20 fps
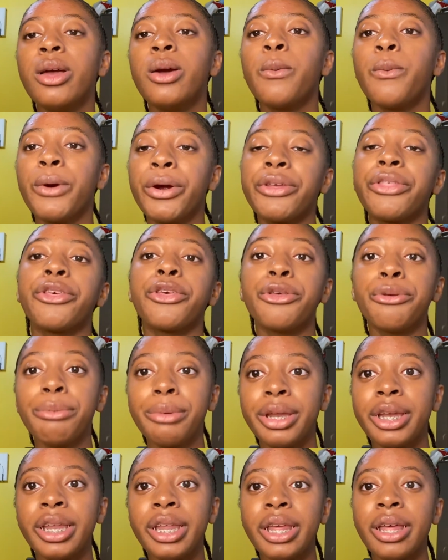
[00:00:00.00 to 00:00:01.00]
where the
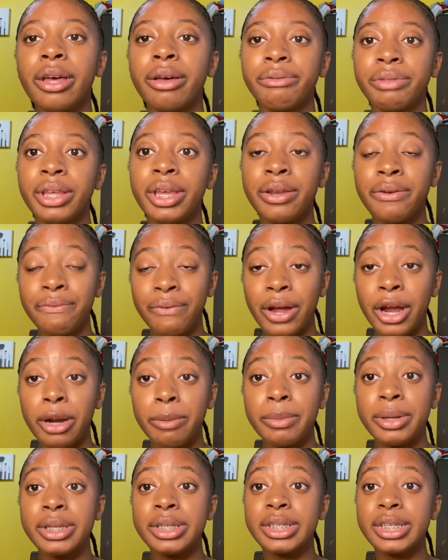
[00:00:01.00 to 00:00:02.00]
humidity of the
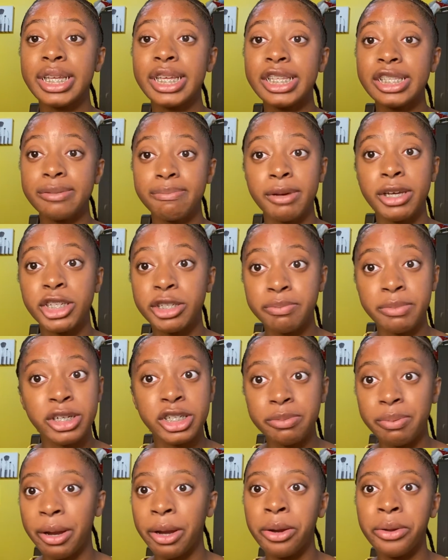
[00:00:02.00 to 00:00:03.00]
environment is much,
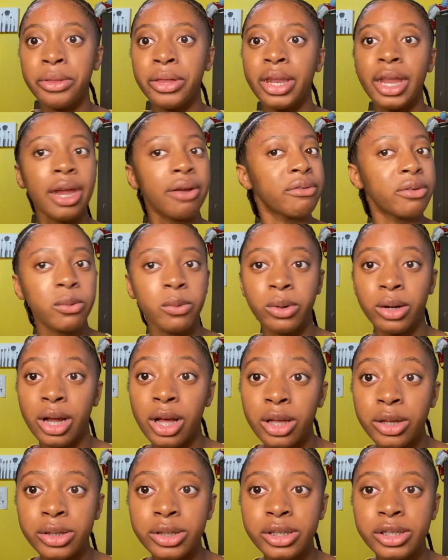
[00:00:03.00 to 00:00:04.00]
much better than everywhere
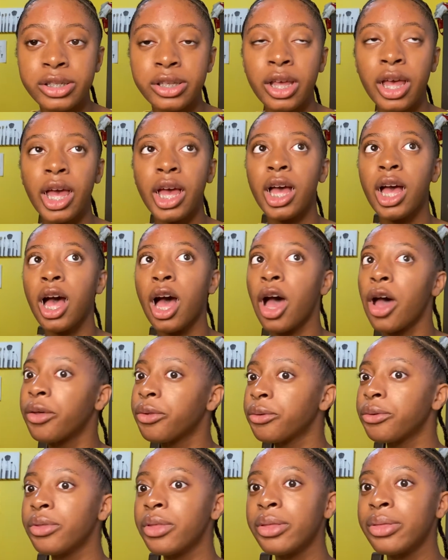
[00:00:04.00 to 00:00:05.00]
else.
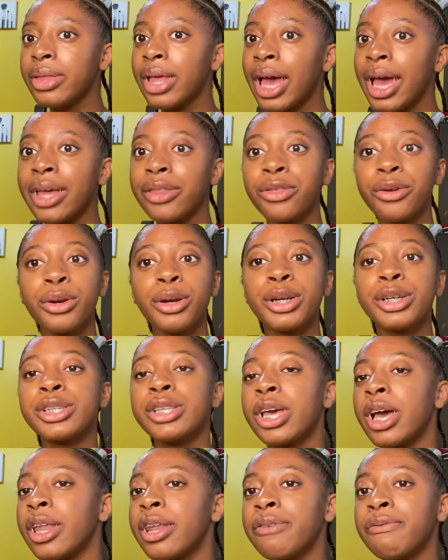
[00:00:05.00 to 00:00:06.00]
Other than that, there are a
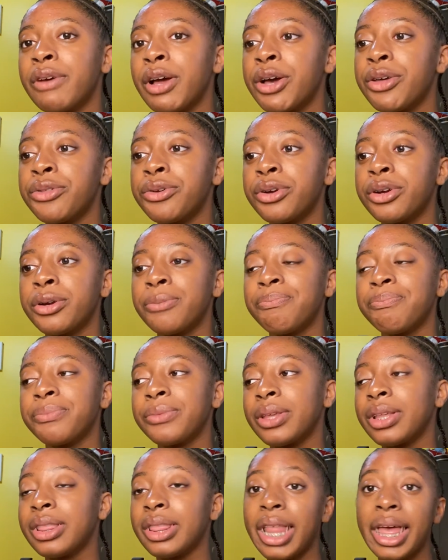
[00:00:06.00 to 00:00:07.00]
ton of other
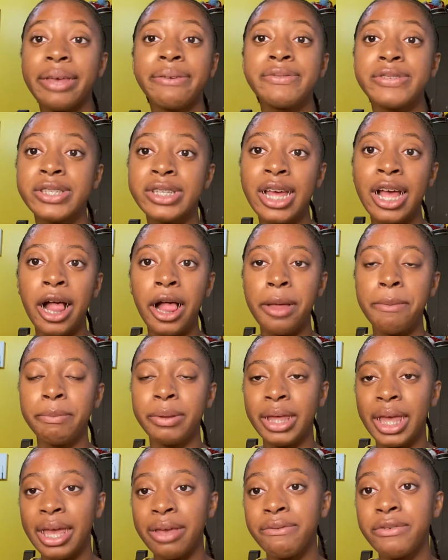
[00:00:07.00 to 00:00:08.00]
lifestyle and
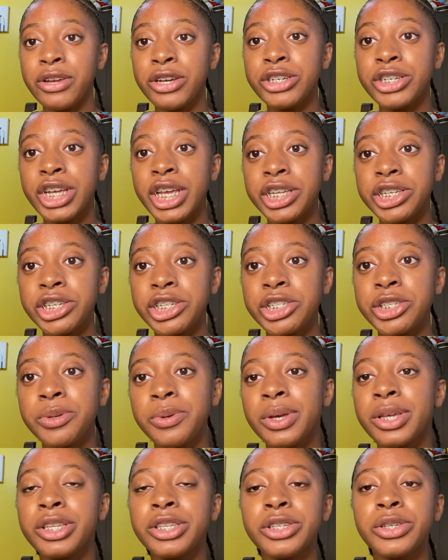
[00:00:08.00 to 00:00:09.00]
behavior changes you
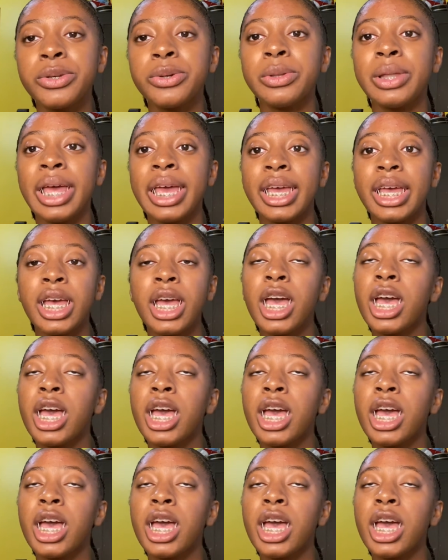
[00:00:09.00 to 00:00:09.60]
can do, like